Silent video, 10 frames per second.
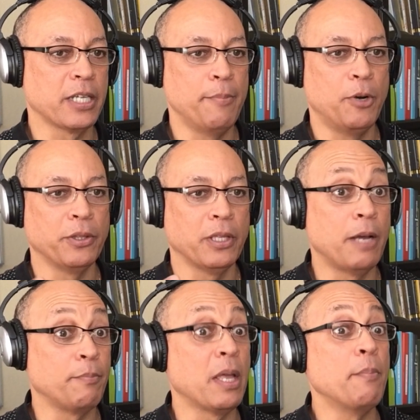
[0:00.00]

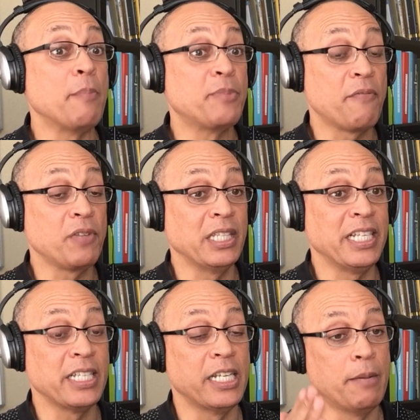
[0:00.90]
I'm definitely
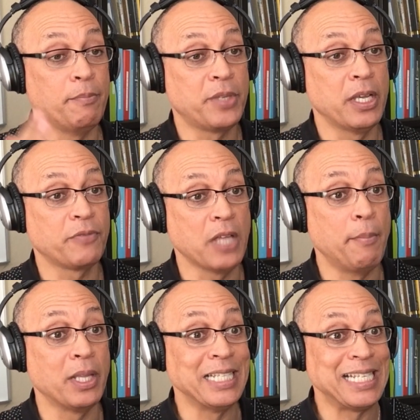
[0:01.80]
LinkedIn.
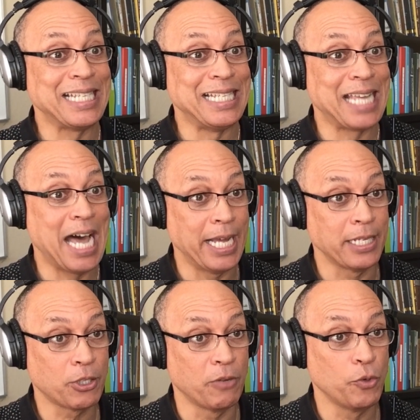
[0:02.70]
I'm a LinkedIn guy.
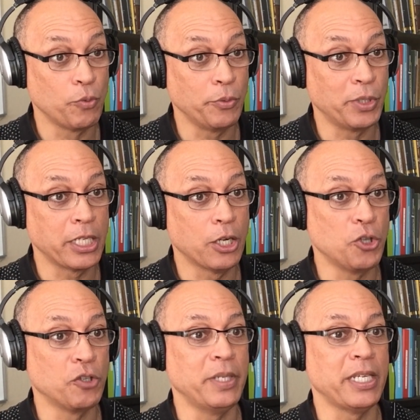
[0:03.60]
So if you really want to get a
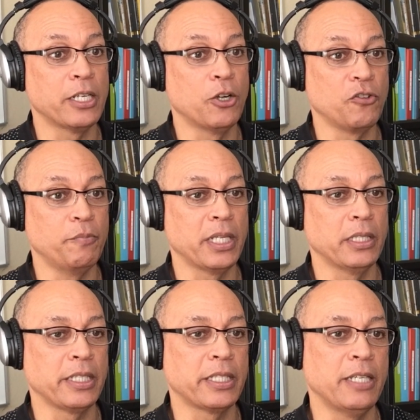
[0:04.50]
hold of me at
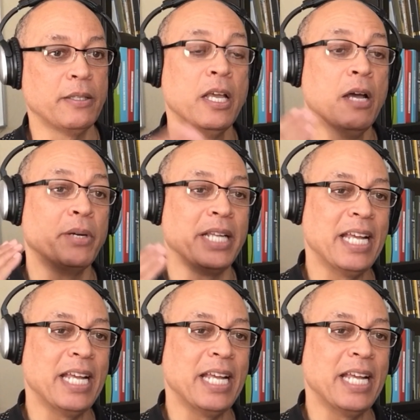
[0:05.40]
LinkedIn. But